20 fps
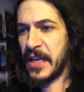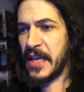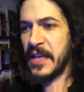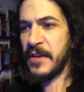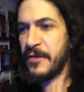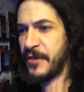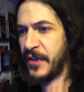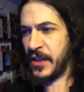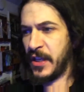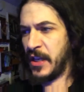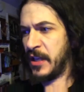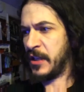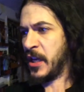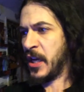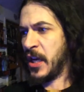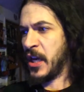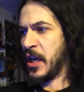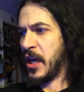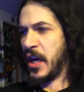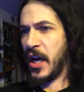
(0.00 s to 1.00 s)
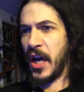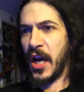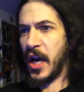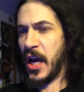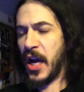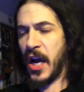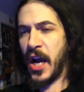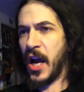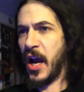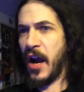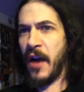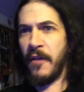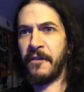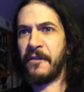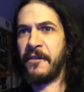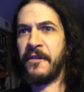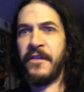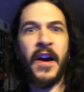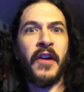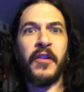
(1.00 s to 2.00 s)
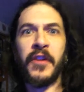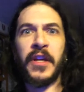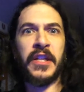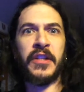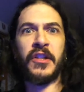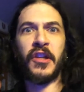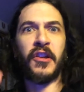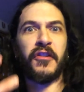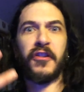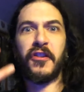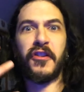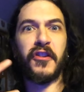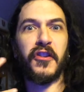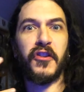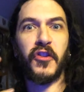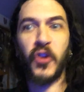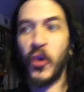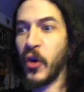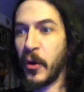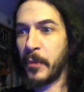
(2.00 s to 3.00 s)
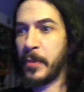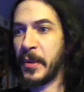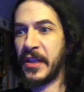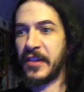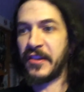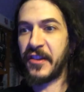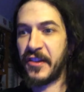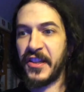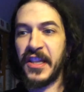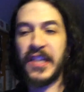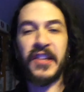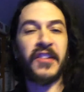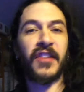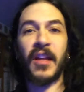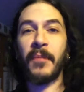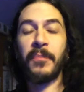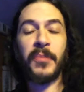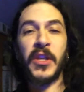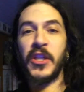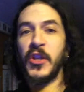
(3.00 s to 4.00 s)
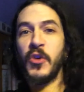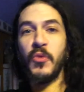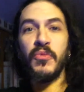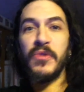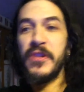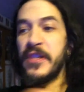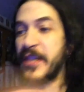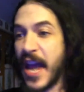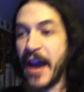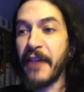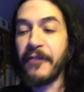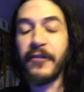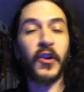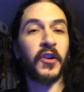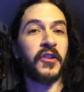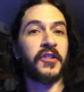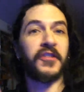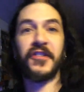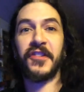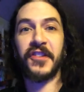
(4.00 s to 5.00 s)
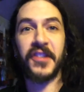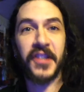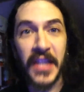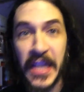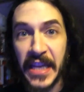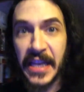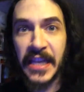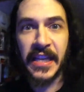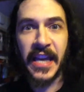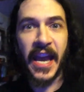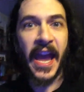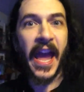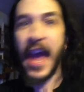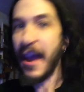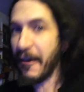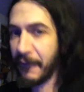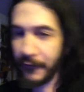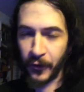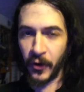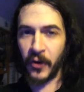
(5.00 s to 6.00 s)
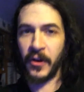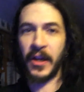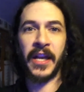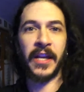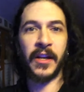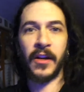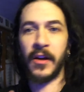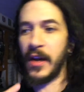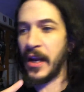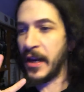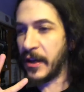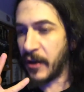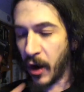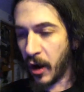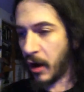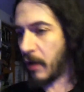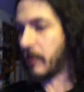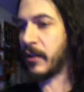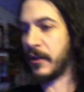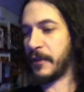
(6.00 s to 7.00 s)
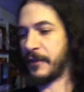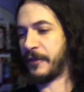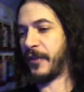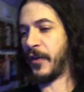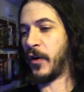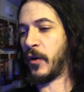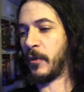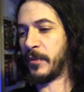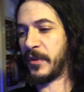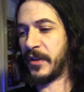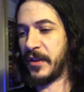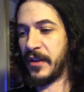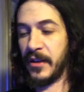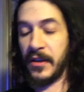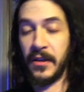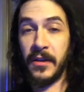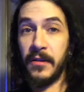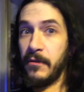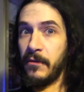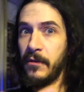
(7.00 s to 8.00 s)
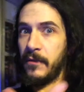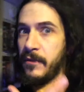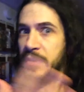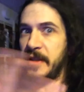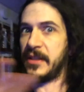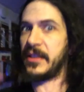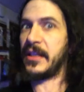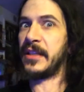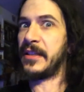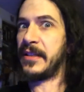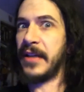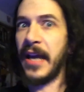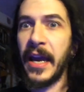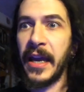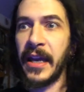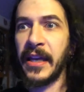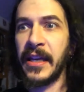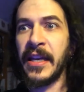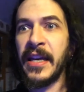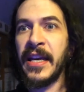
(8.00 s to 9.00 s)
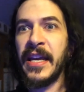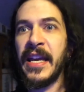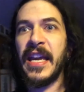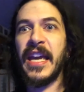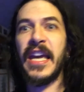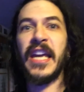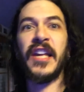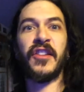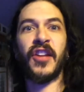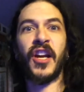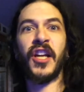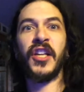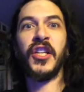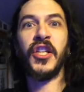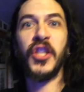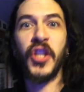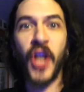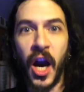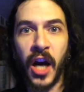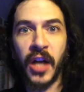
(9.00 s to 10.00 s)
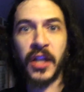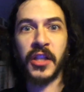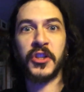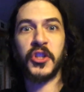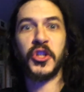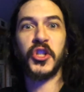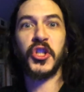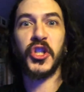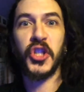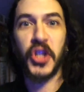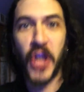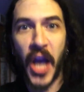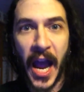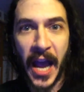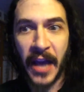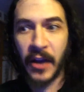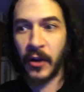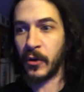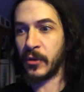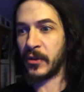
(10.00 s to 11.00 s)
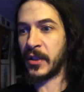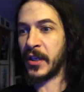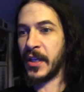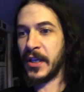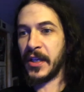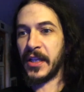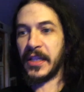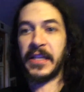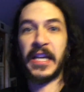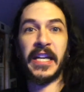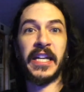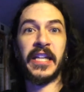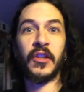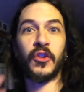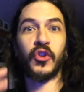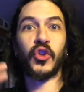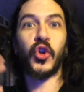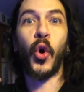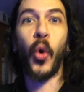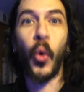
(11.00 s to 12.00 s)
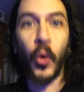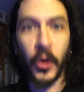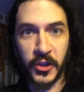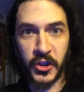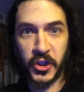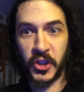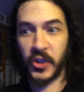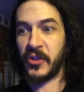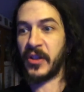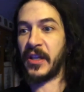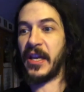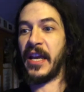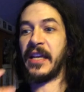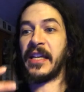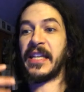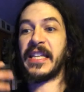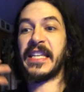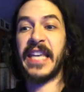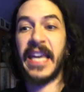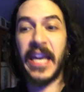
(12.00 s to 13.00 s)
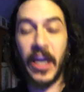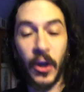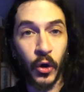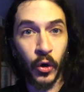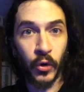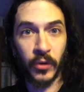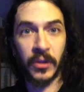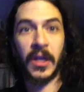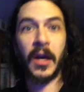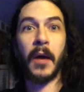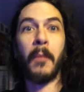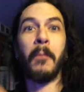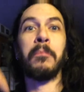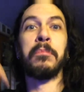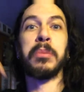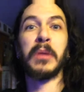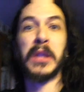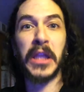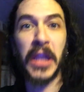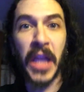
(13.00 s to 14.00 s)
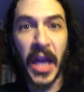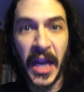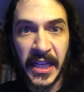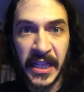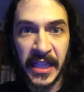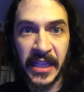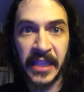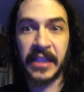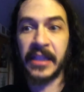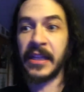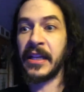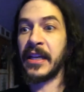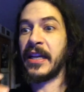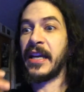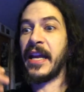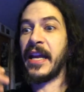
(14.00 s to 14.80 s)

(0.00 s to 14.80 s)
even a very disturbing scene, something you never see ever in horror films, even today, is a young child getting tortured, killed, bloodied,